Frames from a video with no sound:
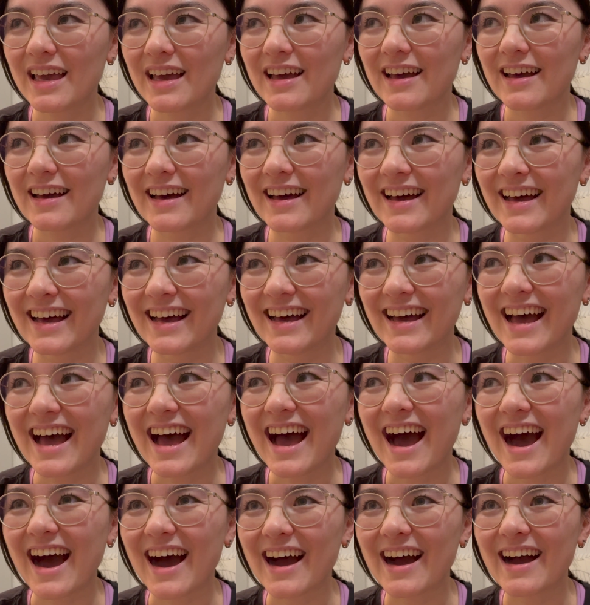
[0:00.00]

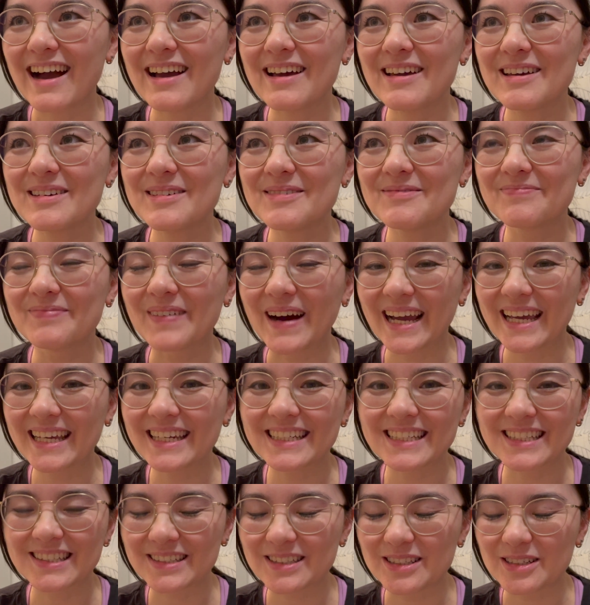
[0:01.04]
I might
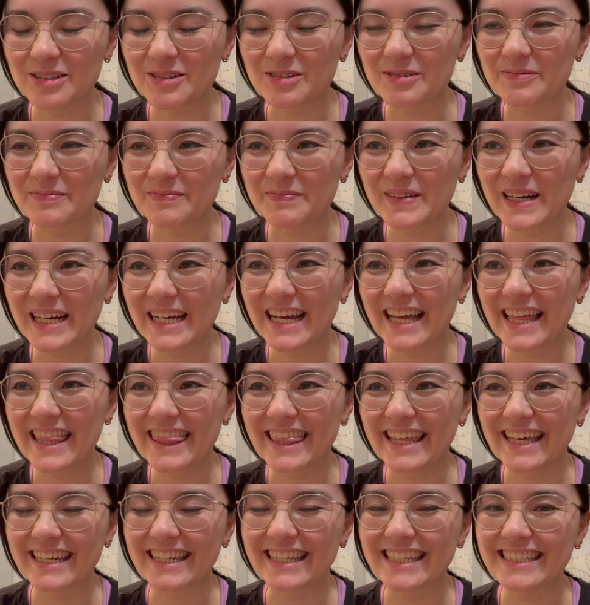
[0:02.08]
assume
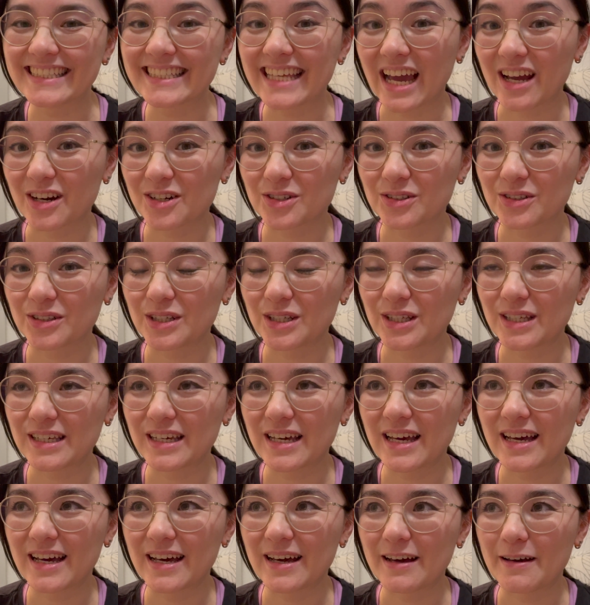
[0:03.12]
that he's actually
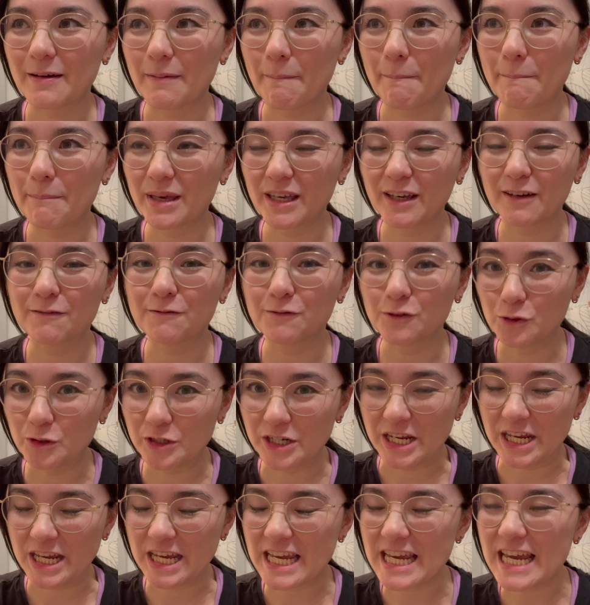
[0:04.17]
a big
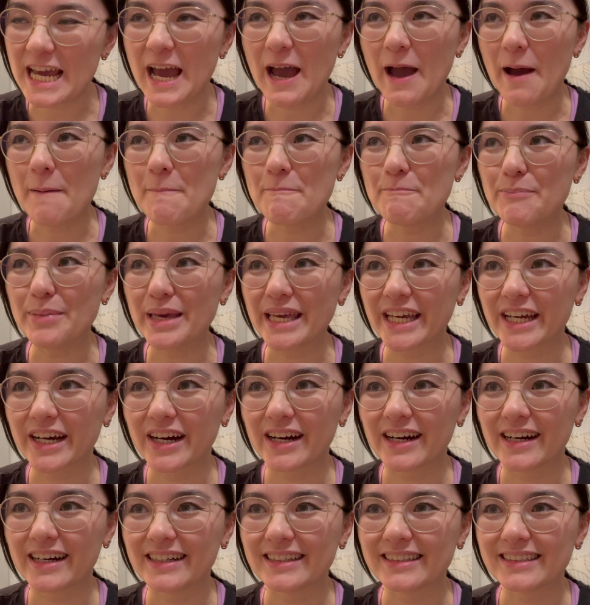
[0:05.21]
foodie
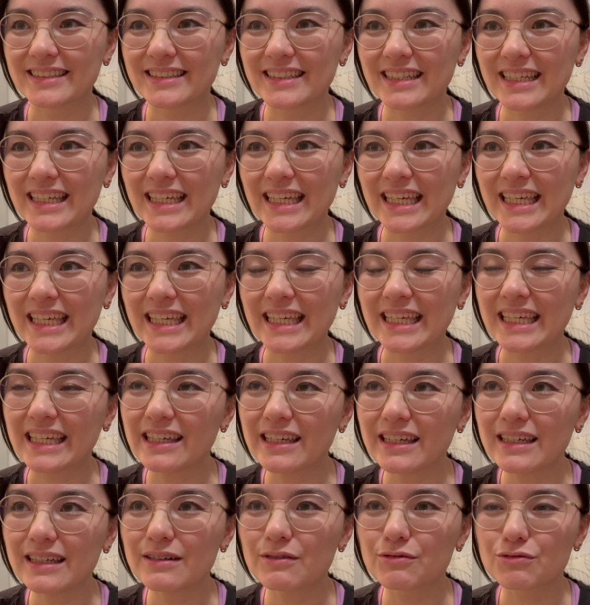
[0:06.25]
because
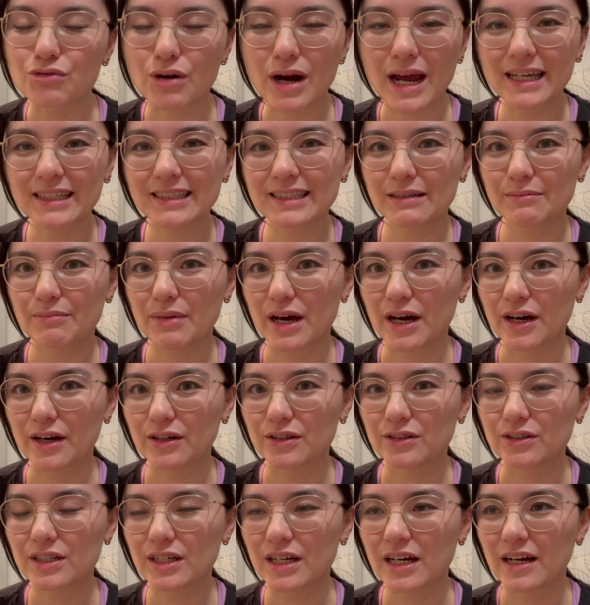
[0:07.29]
he writes
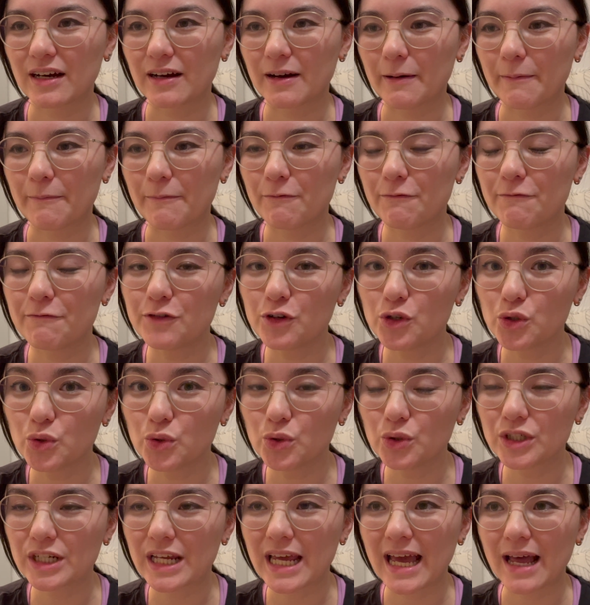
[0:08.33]
about
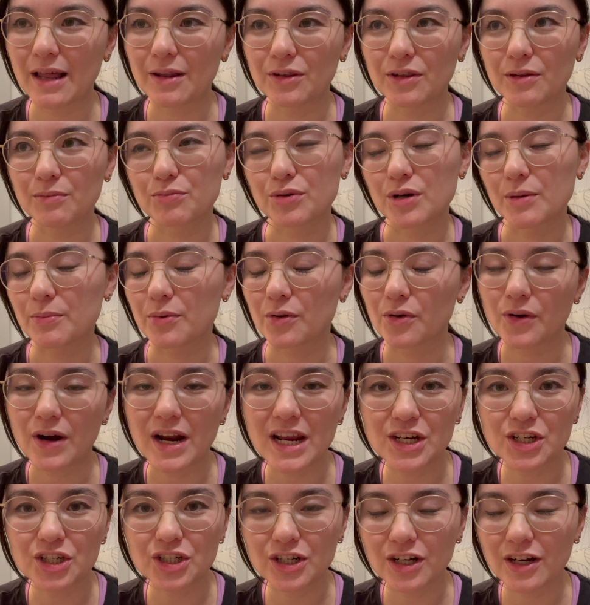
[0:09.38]
food and the
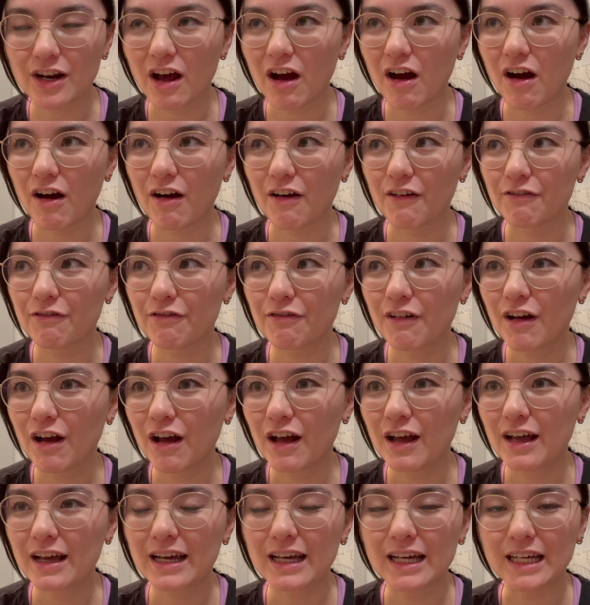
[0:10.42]
preparation of
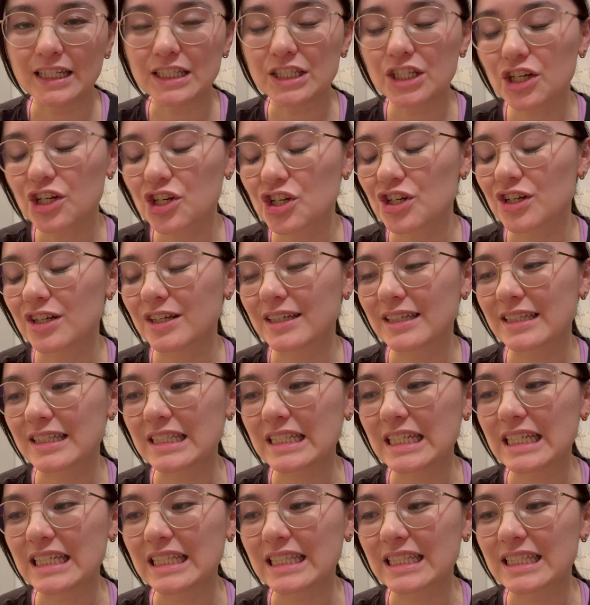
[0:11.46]

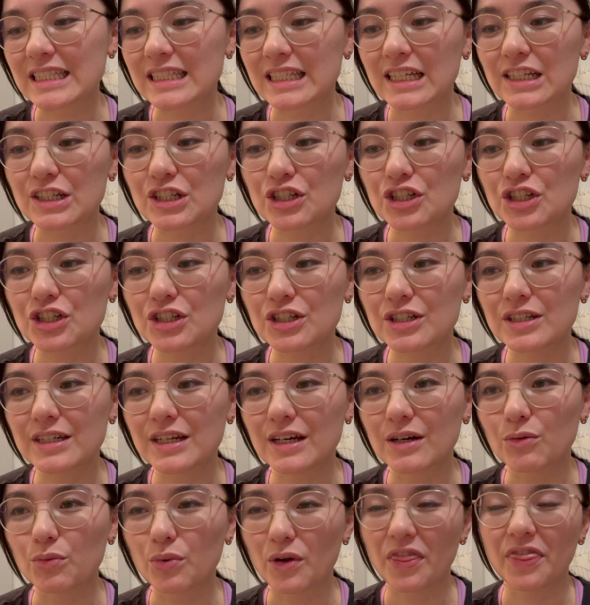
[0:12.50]
dishes
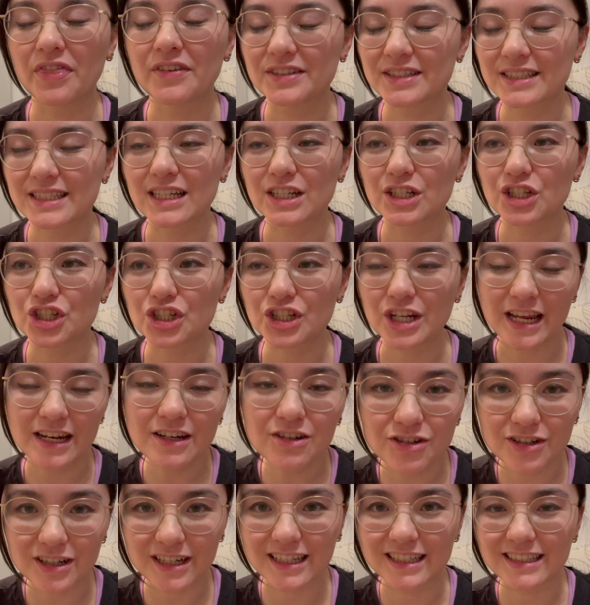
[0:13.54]
with such
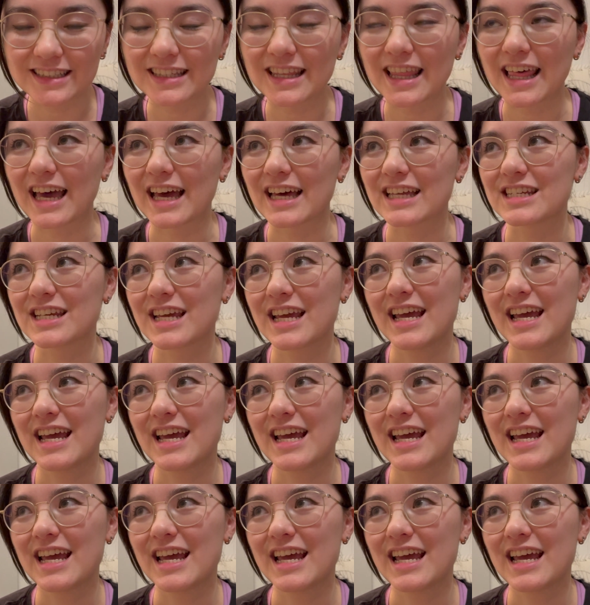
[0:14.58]
tenderness that